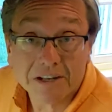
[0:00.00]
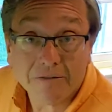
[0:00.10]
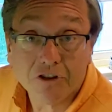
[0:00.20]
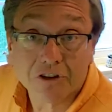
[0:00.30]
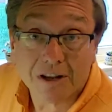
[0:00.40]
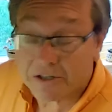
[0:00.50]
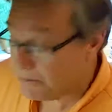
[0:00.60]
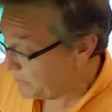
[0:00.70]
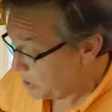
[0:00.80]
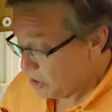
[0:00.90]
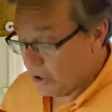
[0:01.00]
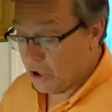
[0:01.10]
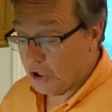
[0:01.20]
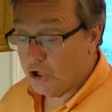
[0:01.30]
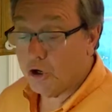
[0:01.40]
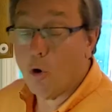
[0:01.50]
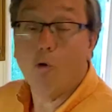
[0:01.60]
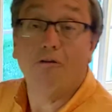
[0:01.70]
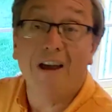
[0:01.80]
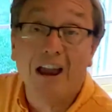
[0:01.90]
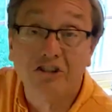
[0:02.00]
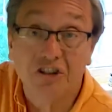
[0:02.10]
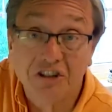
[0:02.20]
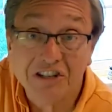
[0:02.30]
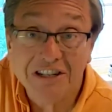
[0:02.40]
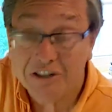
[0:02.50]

I've just got some good old-fashioned sea